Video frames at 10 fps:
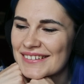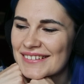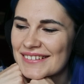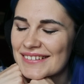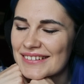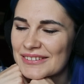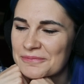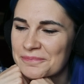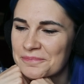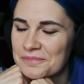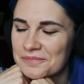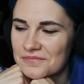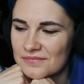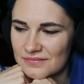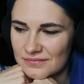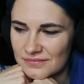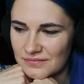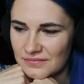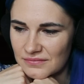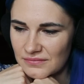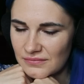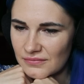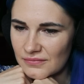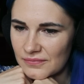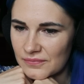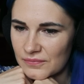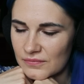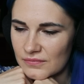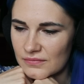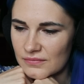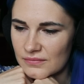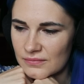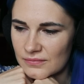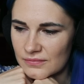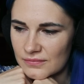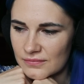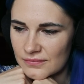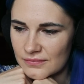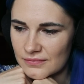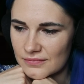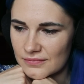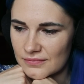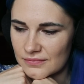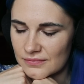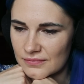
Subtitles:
(no one is talking)